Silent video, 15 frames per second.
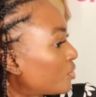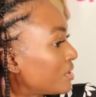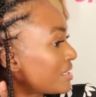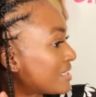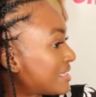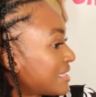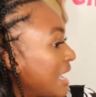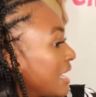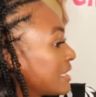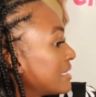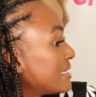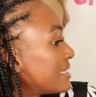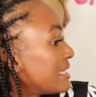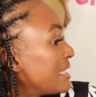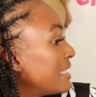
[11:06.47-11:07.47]
this style
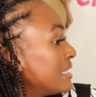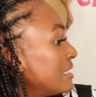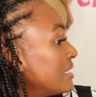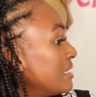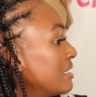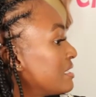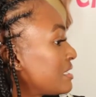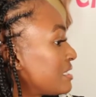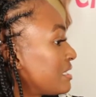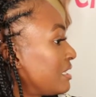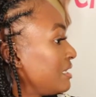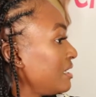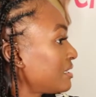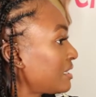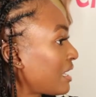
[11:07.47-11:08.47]
is in and this is the
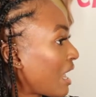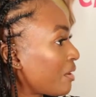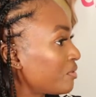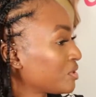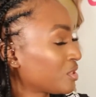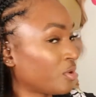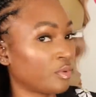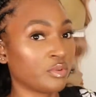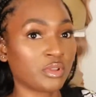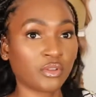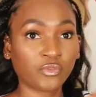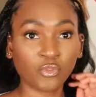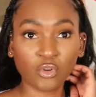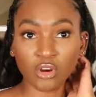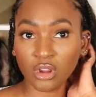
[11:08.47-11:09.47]
look that I was going
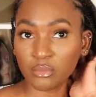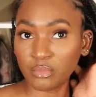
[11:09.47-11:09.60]
for.